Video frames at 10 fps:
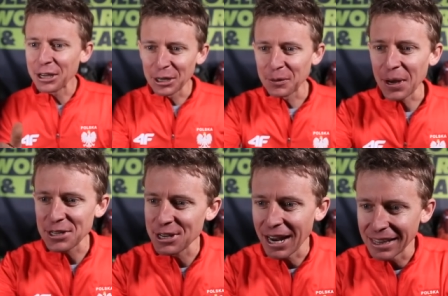Good
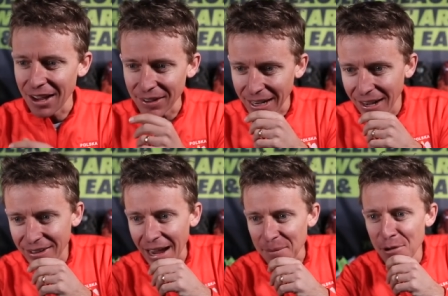question, I love it.
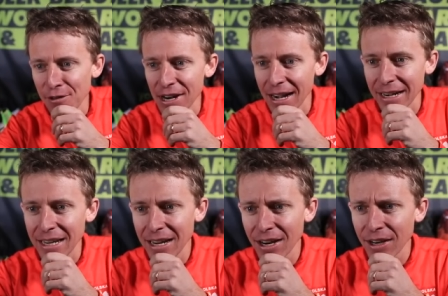Okay, moving on
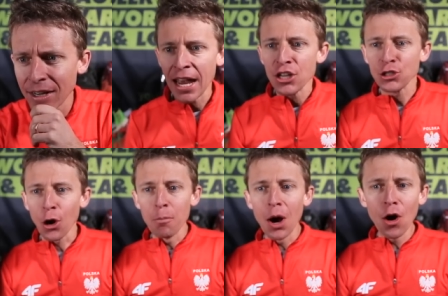here.
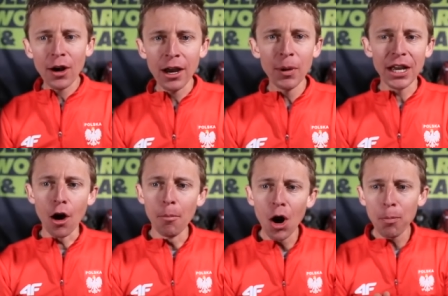So Mo, here we
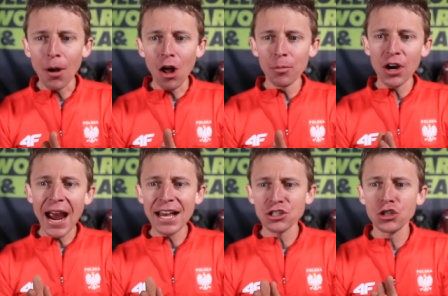go. Mo Palmer
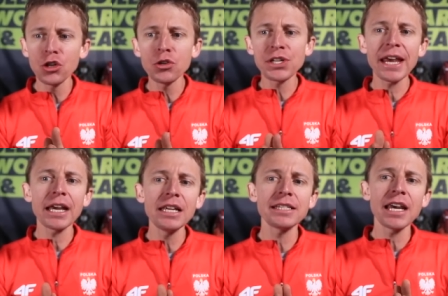asks, do you take
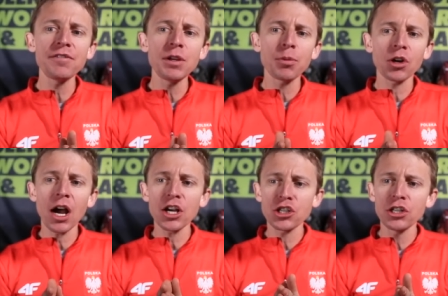any safety
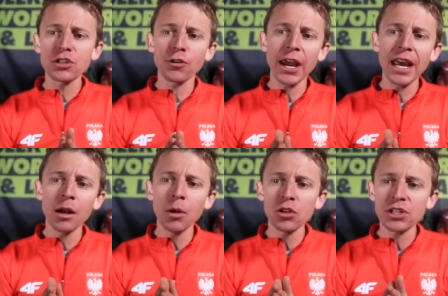precautions for
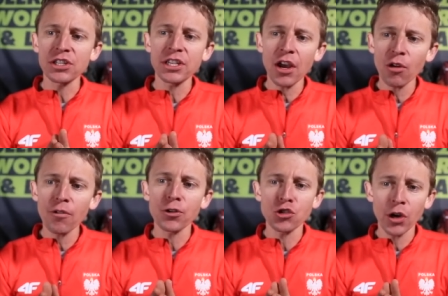animals, et cetera,
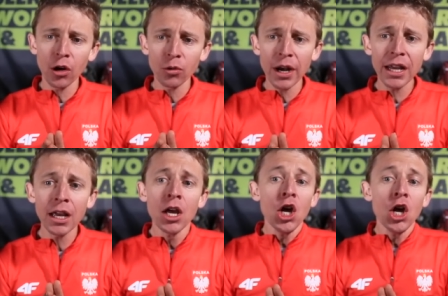for trail running?